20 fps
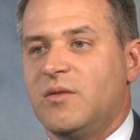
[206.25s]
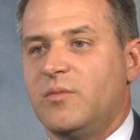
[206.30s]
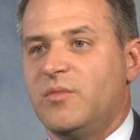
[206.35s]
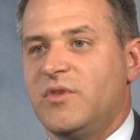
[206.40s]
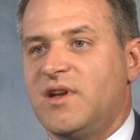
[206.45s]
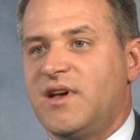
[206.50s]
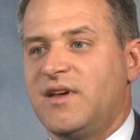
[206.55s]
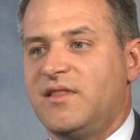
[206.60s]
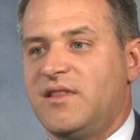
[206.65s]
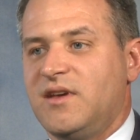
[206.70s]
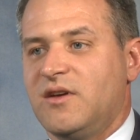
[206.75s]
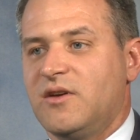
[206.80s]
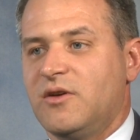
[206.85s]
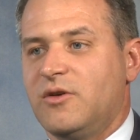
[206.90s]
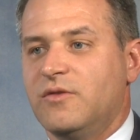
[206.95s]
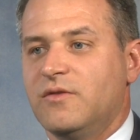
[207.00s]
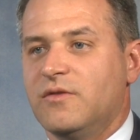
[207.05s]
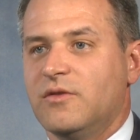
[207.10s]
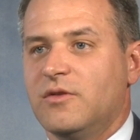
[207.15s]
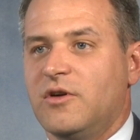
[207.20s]
but I think
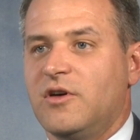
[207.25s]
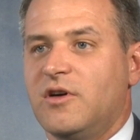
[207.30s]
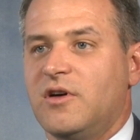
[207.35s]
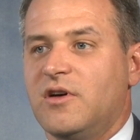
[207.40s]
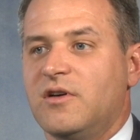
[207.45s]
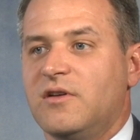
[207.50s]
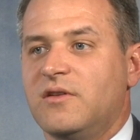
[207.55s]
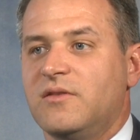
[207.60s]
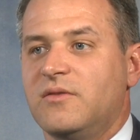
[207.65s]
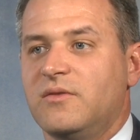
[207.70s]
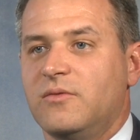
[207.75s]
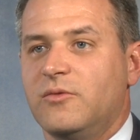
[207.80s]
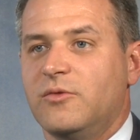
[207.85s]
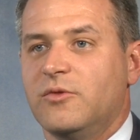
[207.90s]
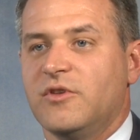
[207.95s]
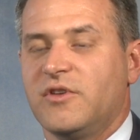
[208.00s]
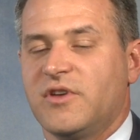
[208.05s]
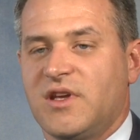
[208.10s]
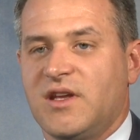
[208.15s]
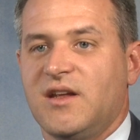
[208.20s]
overall
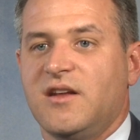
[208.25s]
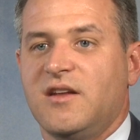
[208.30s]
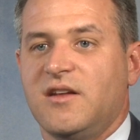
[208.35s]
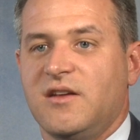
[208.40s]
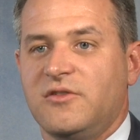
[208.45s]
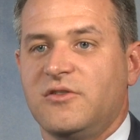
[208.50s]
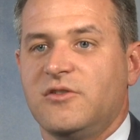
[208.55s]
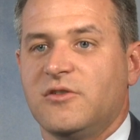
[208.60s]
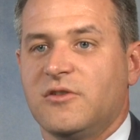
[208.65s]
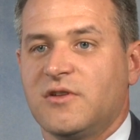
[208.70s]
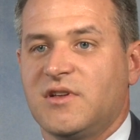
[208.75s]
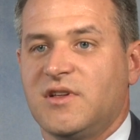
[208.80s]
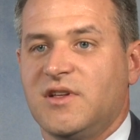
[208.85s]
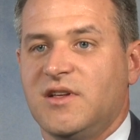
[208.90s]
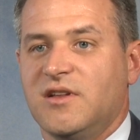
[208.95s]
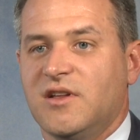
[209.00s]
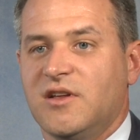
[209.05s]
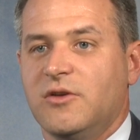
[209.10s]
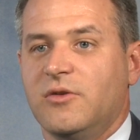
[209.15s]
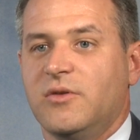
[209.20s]
we're looking at
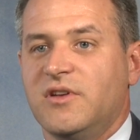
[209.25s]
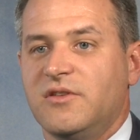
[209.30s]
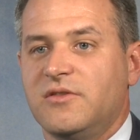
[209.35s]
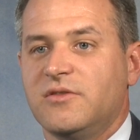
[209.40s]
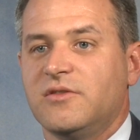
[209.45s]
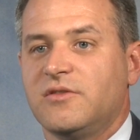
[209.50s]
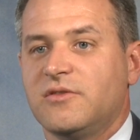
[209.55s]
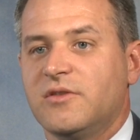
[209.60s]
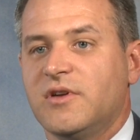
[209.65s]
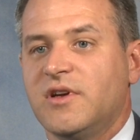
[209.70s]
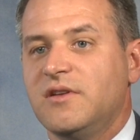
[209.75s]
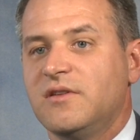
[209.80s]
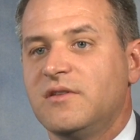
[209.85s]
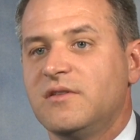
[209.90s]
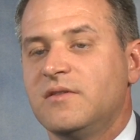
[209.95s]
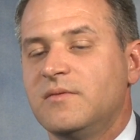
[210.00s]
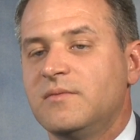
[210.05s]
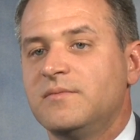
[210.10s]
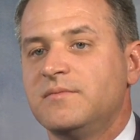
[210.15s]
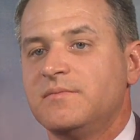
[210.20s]
historically low interest
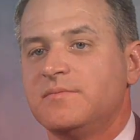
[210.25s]
rates.